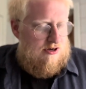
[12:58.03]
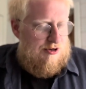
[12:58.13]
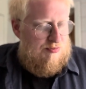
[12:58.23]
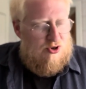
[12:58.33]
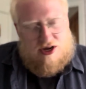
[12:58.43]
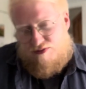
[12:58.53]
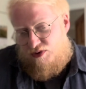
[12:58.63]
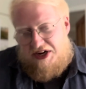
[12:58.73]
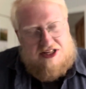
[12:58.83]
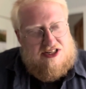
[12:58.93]
But I
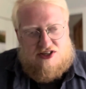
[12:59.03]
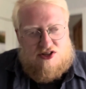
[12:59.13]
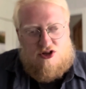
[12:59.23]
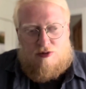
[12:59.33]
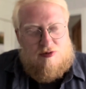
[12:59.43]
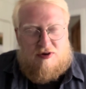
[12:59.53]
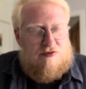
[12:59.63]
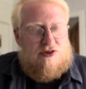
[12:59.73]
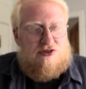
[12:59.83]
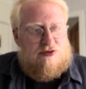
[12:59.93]
really cannot be
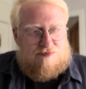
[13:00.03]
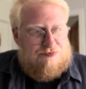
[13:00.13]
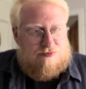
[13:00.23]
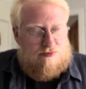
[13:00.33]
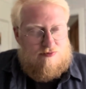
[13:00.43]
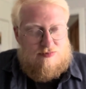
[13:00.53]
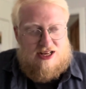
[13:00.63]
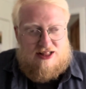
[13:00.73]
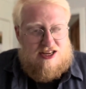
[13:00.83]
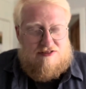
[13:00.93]
bothered
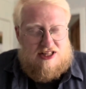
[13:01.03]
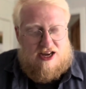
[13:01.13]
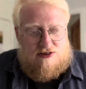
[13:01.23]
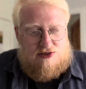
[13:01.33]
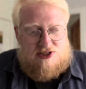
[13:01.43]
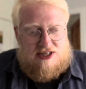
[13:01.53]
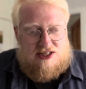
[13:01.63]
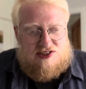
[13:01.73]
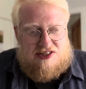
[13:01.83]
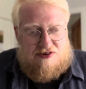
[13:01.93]
leaving the house to
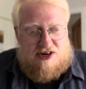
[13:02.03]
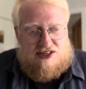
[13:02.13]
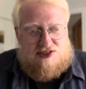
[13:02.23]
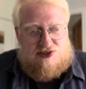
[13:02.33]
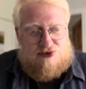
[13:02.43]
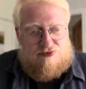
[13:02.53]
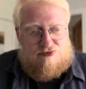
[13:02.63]
get cigarettes.